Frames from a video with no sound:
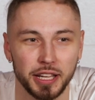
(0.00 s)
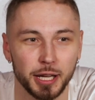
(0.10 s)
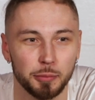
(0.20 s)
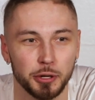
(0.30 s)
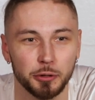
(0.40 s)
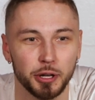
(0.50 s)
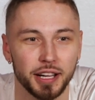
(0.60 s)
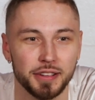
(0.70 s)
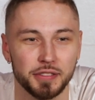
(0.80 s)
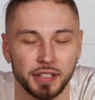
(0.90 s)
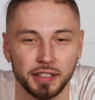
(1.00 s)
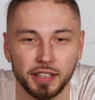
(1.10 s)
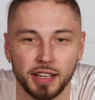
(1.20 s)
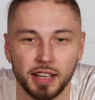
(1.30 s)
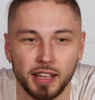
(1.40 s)
him or new to us. And
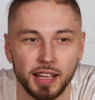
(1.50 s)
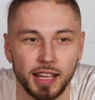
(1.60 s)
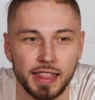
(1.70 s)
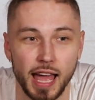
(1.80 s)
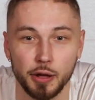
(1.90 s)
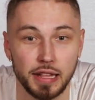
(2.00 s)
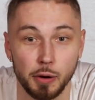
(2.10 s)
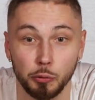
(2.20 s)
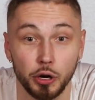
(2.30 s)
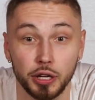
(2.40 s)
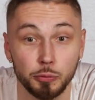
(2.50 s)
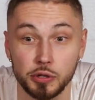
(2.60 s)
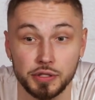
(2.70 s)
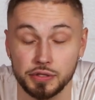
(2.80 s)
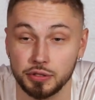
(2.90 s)
that run
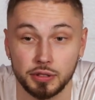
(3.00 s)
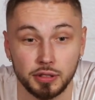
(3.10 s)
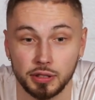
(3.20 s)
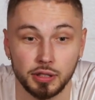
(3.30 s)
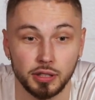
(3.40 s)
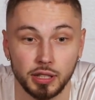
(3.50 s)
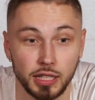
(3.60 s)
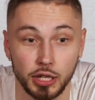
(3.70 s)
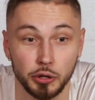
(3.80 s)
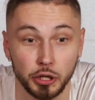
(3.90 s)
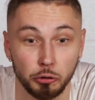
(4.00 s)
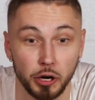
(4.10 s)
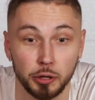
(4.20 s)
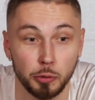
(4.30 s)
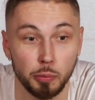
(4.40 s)
was
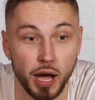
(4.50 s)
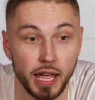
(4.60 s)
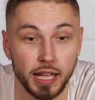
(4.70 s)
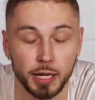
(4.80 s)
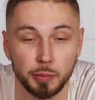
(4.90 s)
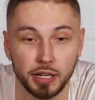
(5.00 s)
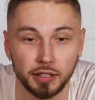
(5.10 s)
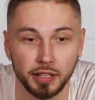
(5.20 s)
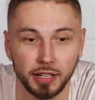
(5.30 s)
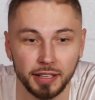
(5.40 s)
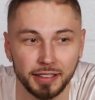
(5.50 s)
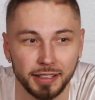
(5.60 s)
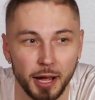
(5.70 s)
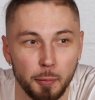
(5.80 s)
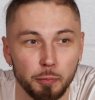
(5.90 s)
incredible by him.
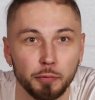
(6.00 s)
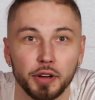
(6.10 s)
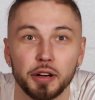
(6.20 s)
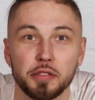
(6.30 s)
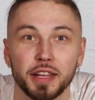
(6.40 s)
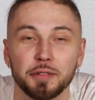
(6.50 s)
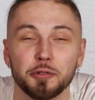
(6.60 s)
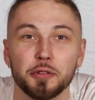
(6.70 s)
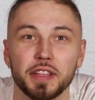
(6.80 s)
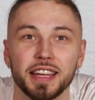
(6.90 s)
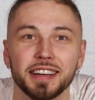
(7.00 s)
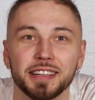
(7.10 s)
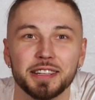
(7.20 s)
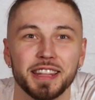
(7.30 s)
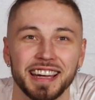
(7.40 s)
I'm very thankful that
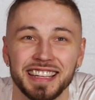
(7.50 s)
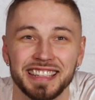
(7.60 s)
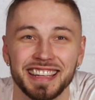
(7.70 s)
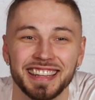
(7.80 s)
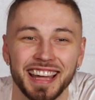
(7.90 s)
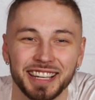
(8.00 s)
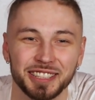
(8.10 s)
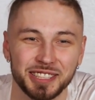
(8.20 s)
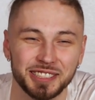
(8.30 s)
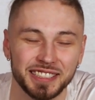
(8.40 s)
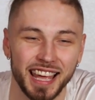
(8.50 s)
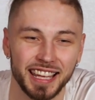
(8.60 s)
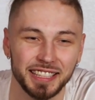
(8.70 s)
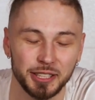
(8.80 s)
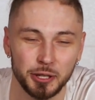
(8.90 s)
he did that, because
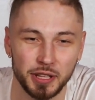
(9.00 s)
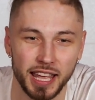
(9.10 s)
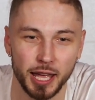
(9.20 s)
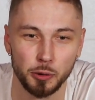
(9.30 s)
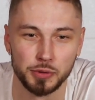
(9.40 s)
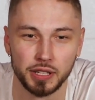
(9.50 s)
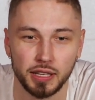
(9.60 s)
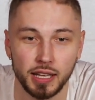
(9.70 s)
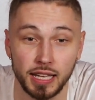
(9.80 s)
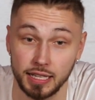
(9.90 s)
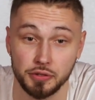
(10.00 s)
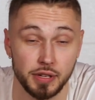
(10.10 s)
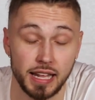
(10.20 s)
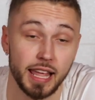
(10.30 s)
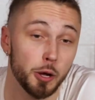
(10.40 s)
that helped.
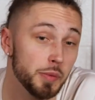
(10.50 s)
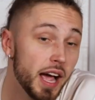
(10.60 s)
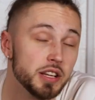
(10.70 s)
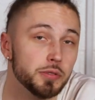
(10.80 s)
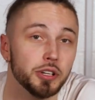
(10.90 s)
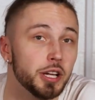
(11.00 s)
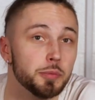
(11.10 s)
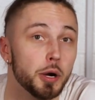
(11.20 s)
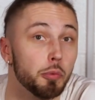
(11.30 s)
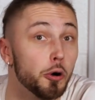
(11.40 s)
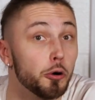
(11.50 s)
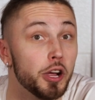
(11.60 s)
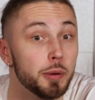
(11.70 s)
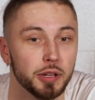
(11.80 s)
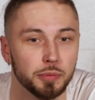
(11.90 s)
It helped Asheville, it helped our
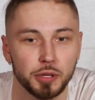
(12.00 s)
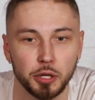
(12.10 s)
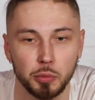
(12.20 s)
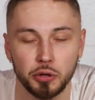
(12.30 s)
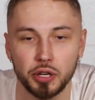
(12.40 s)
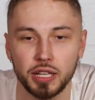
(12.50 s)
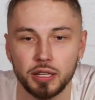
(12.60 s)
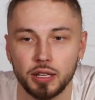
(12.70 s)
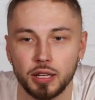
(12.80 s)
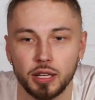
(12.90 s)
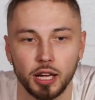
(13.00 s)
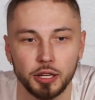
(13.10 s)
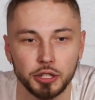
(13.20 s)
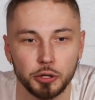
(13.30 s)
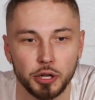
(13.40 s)
program, it helped the community.
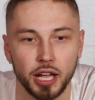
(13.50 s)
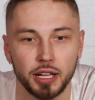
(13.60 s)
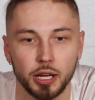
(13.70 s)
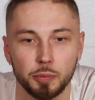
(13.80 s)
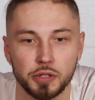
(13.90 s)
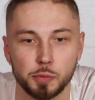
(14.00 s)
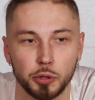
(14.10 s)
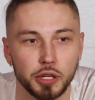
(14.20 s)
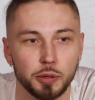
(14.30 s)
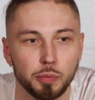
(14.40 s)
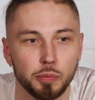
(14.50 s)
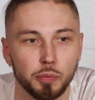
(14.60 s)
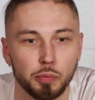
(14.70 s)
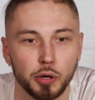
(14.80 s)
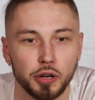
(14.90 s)
Kind of helped us put
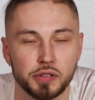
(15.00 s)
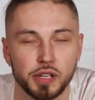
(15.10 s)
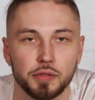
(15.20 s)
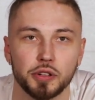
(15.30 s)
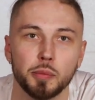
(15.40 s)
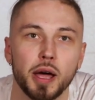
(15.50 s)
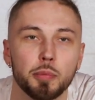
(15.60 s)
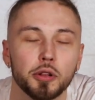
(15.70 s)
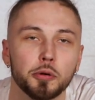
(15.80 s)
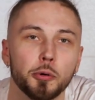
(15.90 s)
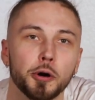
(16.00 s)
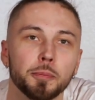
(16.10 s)
ourselves on the map a little more.